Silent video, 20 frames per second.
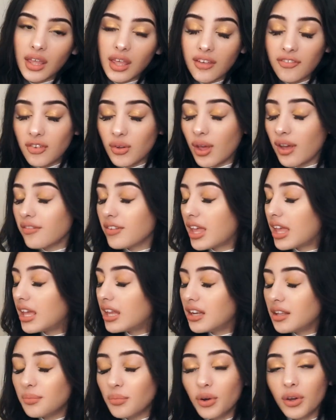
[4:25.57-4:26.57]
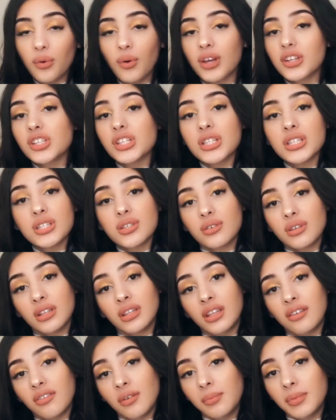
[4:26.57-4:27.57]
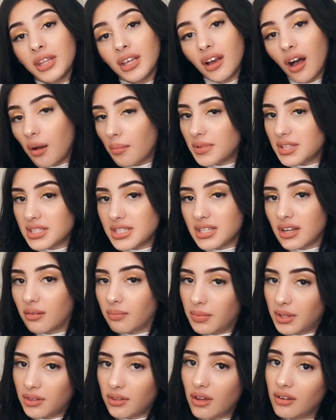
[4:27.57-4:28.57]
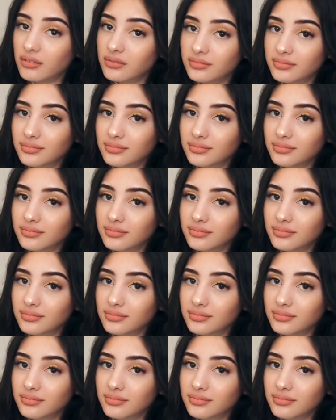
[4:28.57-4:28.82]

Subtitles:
If you have any more questions, you can leave them in the comments down below.